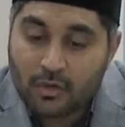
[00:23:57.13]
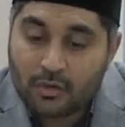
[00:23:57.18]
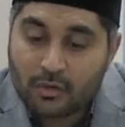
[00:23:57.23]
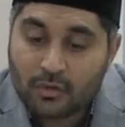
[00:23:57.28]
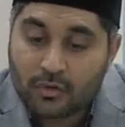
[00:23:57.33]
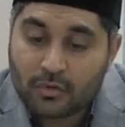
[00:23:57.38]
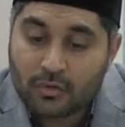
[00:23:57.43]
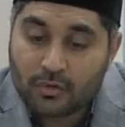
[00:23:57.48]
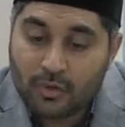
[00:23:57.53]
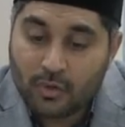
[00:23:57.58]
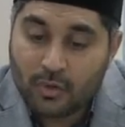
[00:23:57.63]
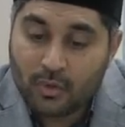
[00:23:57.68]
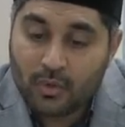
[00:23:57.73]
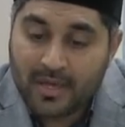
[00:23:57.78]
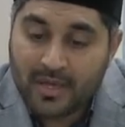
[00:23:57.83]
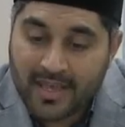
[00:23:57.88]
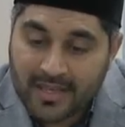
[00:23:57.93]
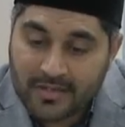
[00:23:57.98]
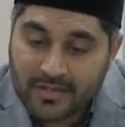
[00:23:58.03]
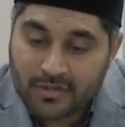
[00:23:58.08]
through
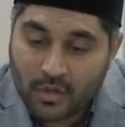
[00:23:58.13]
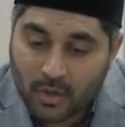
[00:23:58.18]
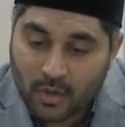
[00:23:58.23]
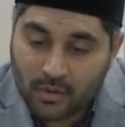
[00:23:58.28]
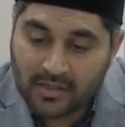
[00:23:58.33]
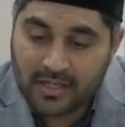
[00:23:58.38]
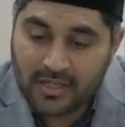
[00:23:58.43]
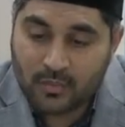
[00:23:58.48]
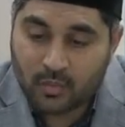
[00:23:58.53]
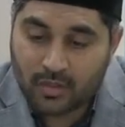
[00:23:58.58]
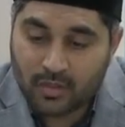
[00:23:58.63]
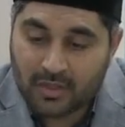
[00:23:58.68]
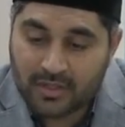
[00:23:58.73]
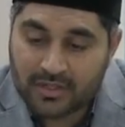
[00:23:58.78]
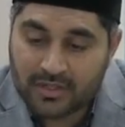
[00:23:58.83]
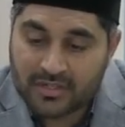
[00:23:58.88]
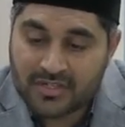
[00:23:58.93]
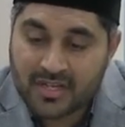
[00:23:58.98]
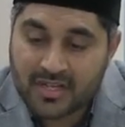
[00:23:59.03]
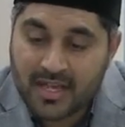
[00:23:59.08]
his holy
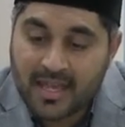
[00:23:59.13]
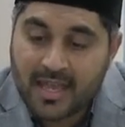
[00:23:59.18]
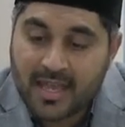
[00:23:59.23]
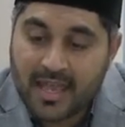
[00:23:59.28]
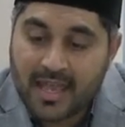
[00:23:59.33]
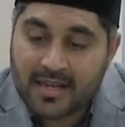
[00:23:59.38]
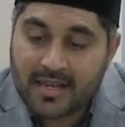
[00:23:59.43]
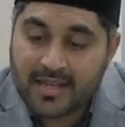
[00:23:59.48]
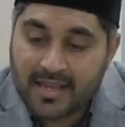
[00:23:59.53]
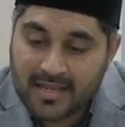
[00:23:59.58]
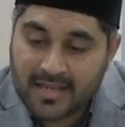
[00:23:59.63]
words and his